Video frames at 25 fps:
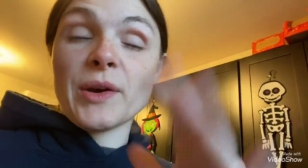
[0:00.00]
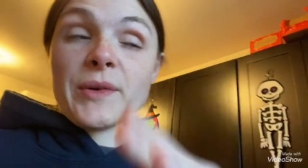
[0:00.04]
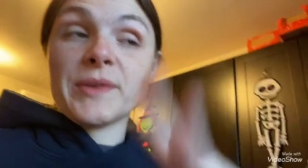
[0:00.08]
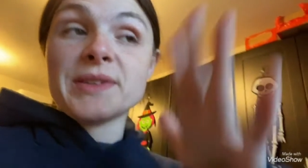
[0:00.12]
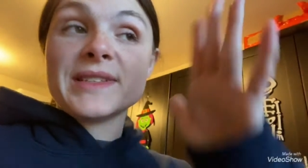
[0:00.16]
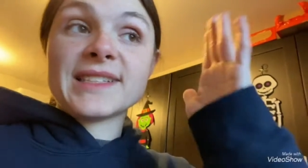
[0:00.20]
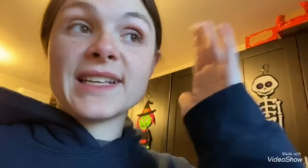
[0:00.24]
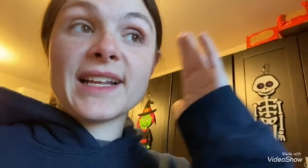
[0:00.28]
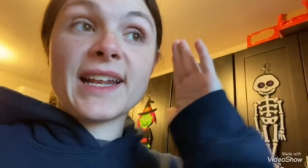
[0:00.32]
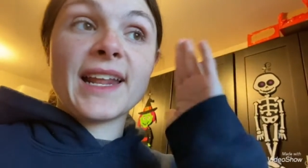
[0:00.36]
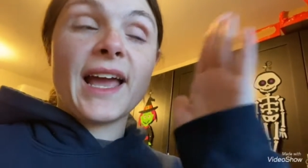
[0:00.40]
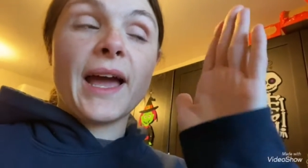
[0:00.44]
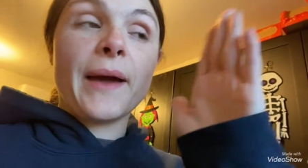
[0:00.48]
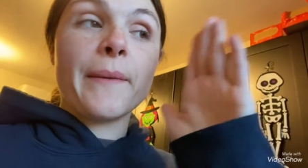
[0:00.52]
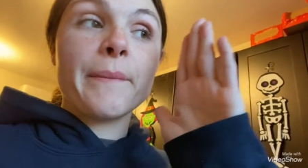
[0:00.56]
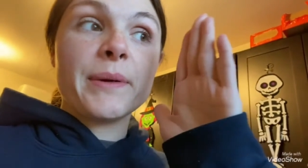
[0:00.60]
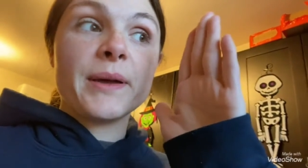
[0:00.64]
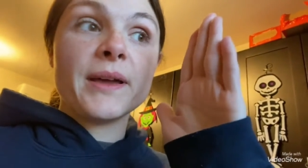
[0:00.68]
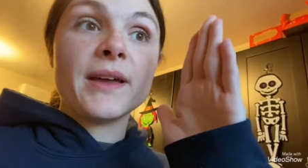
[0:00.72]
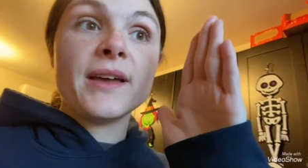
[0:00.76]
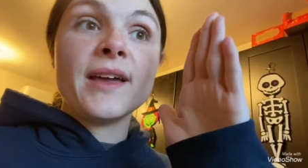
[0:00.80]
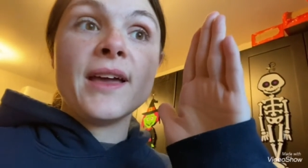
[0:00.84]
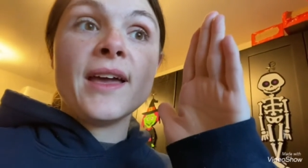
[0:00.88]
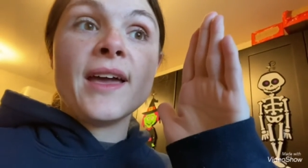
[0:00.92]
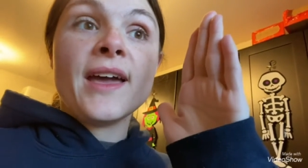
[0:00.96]
I was sitting up
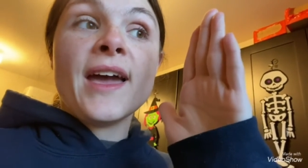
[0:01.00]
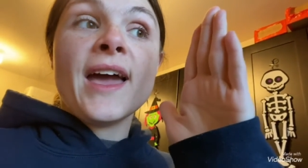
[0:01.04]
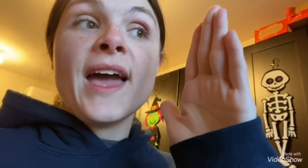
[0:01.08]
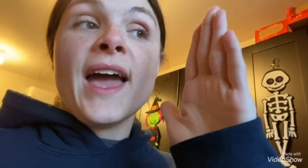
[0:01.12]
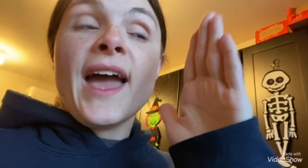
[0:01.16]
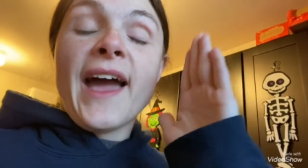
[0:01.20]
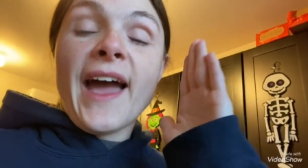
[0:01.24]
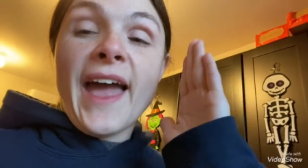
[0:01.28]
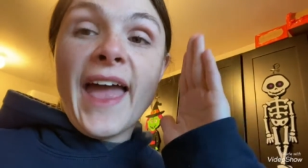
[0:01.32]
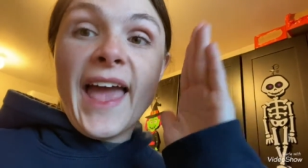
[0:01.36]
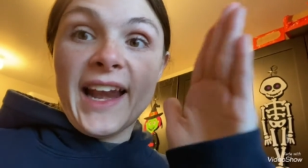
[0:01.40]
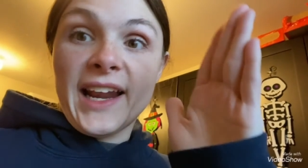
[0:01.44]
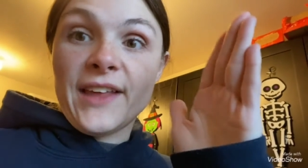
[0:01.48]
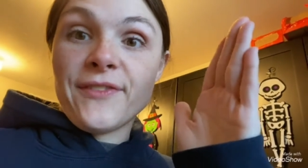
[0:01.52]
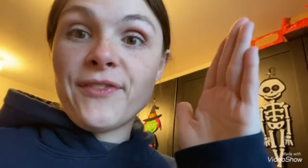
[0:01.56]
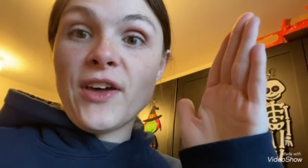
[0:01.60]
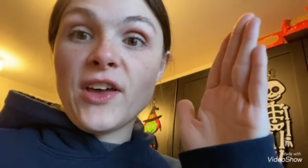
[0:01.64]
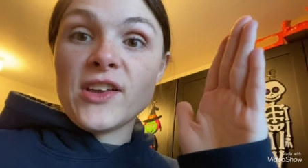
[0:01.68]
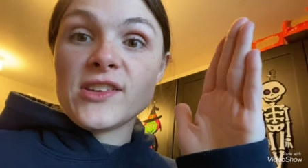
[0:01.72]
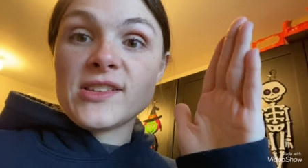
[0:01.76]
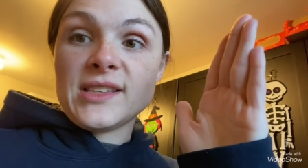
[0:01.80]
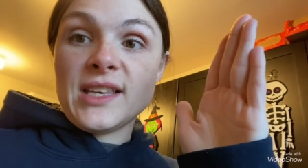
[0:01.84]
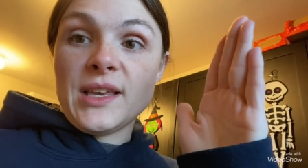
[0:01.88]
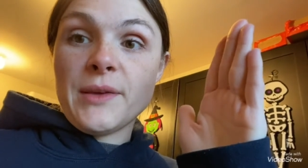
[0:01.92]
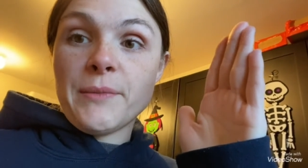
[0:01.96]
and I
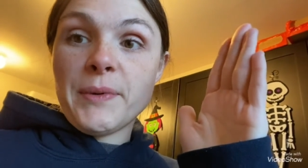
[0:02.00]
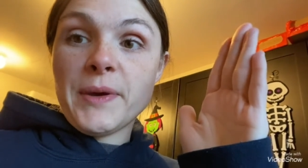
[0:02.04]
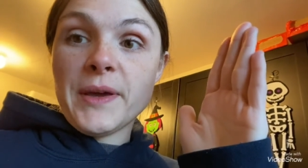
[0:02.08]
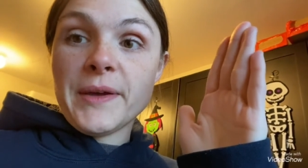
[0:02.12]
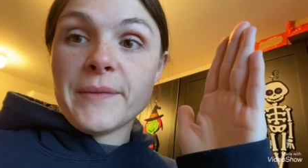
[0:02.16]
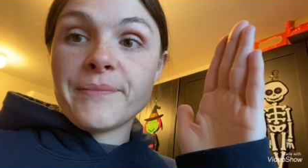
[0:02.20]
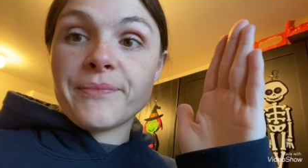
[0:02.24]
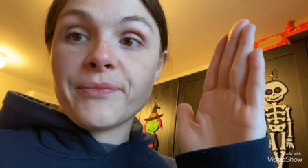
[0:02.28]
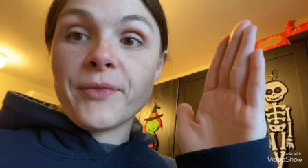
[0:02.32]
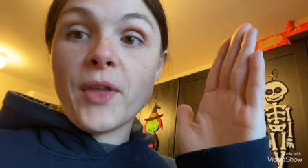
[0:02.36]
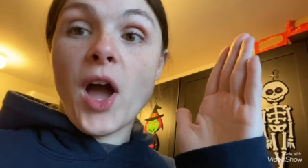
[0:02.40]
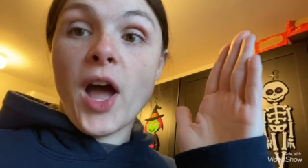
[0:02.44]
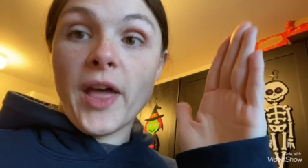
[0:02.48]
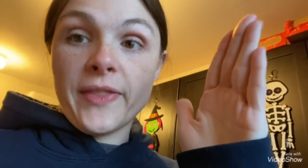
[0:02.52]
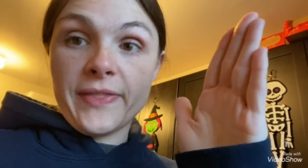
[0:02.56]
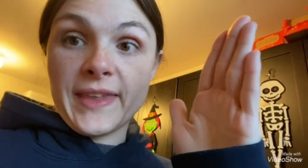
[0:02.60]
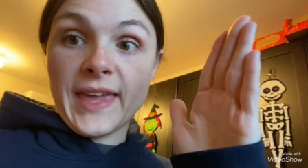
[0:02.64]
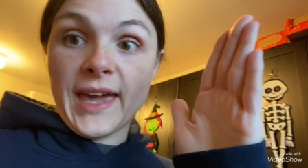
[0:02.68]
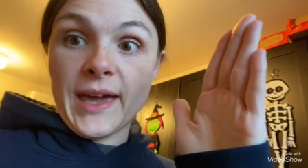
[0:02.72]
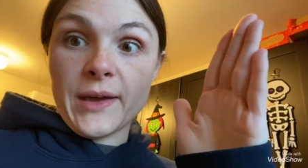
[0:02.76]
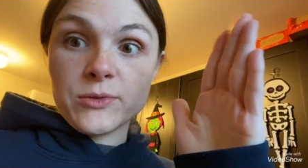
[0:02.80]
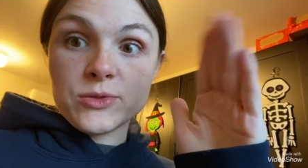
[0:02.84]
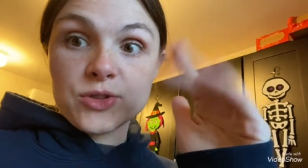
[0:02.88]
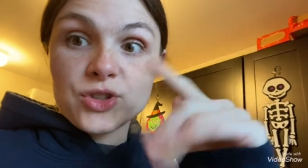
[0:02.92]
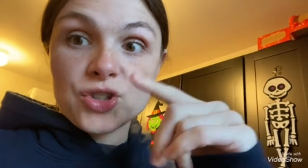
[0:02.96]
fell asleep on the
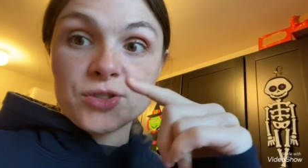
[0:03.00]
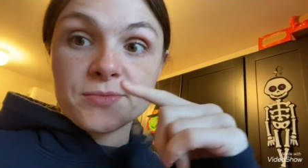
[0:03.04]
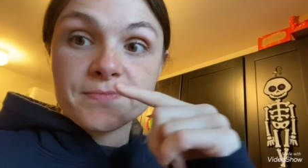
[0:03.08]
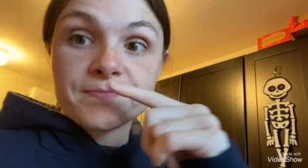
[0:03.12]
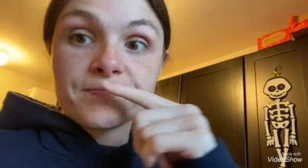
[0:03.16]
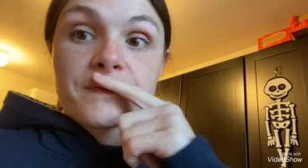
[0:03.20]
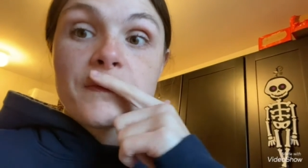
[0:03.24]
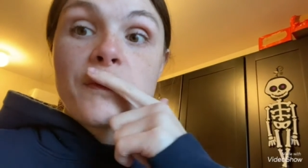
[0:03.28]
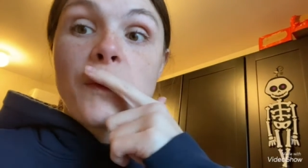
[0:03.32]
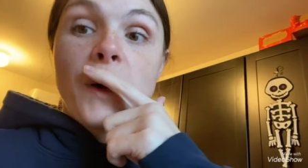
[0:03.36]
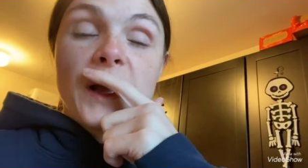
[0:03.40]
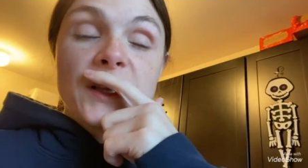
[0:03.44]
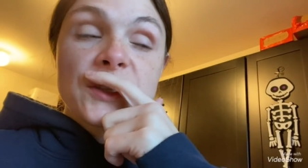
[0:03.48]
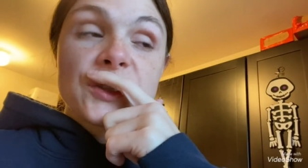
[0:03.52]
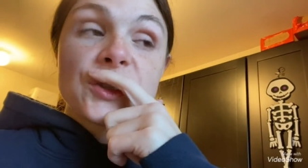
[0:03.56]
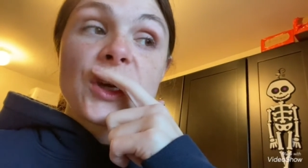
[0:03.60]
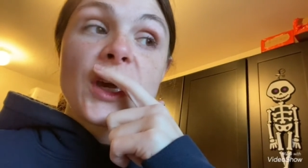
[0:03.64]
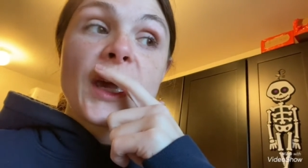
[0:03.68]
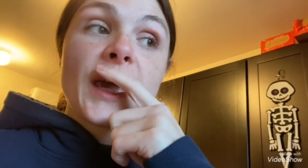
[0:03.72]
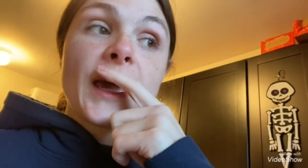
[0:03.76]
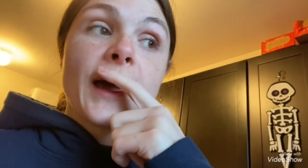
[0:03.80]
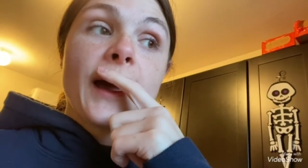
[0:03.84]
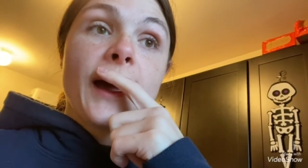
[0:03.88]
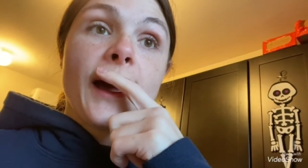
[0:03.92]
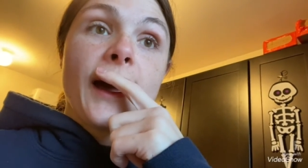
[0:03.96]
couch
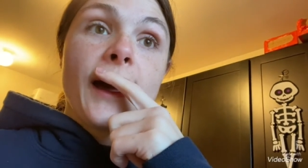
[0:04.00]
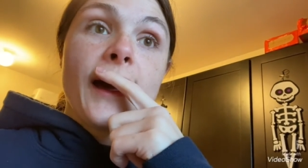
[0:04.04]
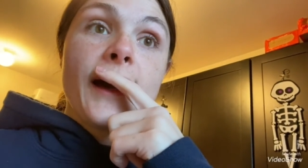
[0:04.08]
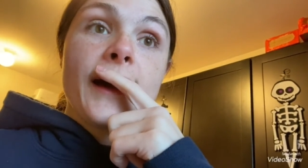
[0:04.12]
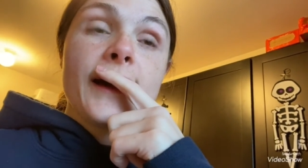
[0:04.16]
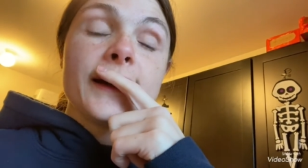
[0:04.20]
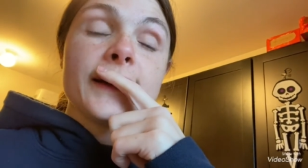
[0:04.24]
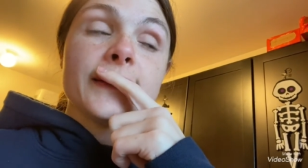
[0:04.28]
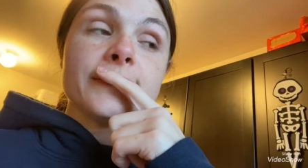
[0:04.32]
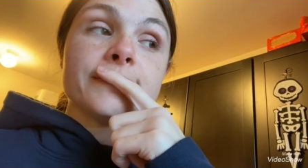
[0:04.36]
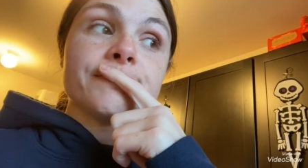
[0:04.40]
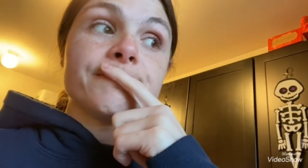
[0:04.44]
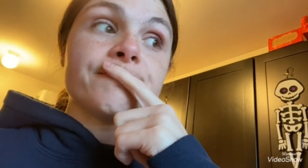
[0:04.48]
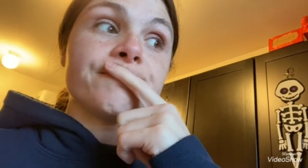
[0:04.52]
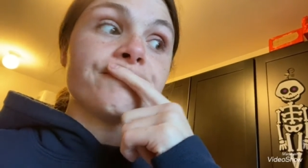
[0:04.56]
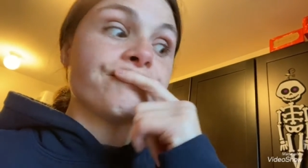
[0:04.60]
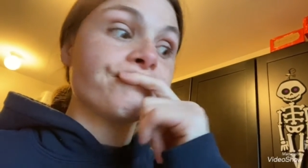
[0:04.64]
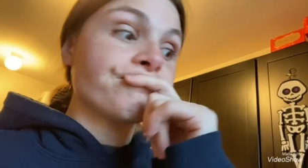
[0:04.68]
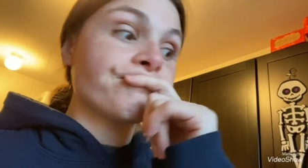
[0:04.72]
watching, um,